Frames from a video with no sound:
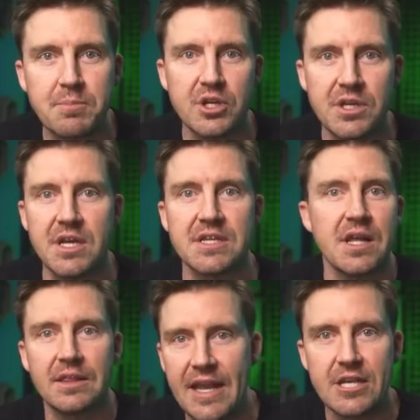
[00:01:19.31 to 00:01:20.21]
option does
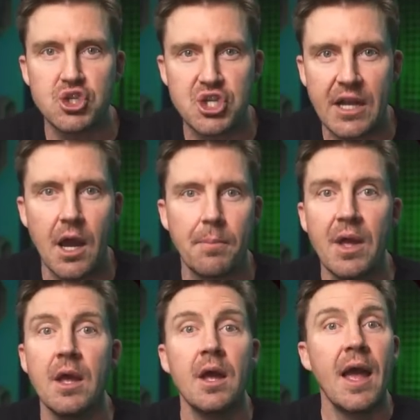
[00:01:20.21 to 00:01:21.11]
a light
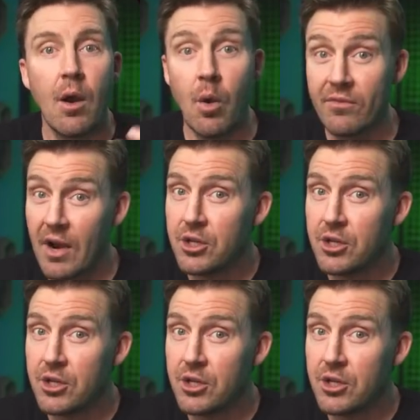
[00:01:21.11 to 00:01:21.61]
checkup However,